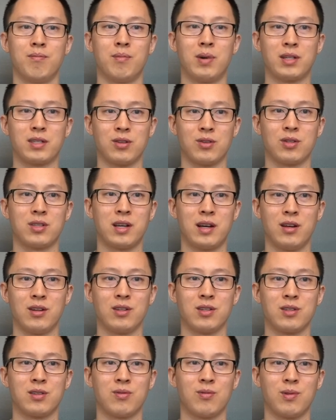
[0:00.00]
muscle
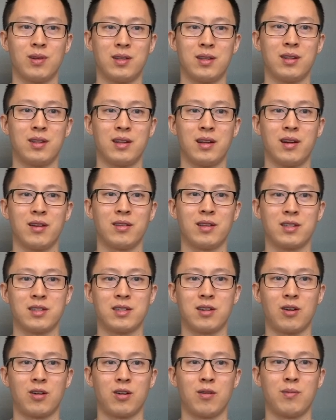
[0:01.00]
cells within there, the
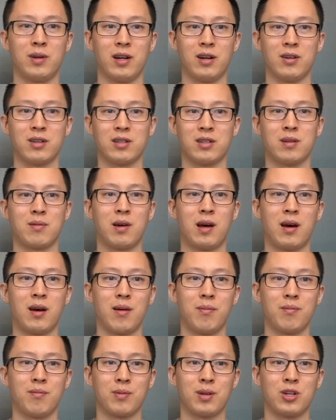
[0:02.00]
sarcomeres
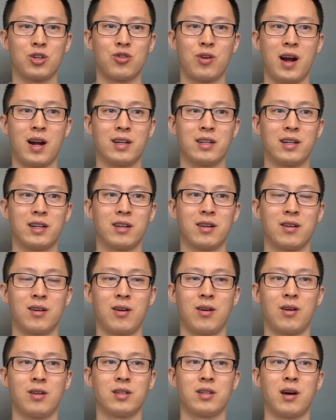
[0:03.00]
contracting
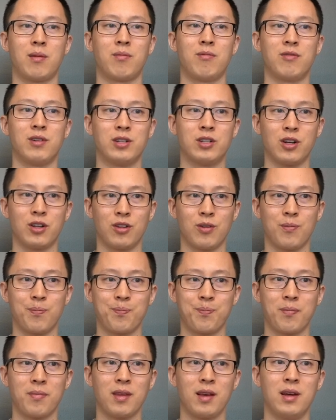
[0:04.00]
on top of each other.
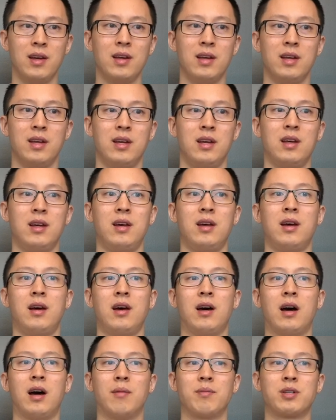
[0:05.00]

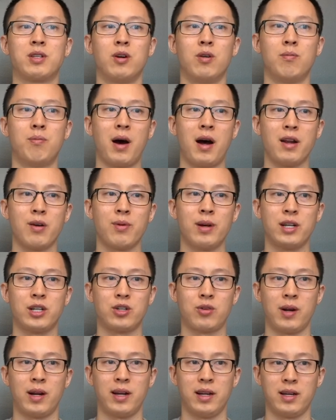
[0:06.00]
So bodyweight
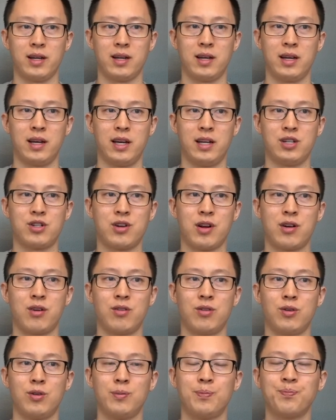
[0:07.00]
training in
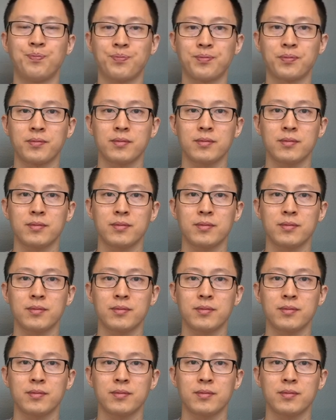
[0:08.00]
general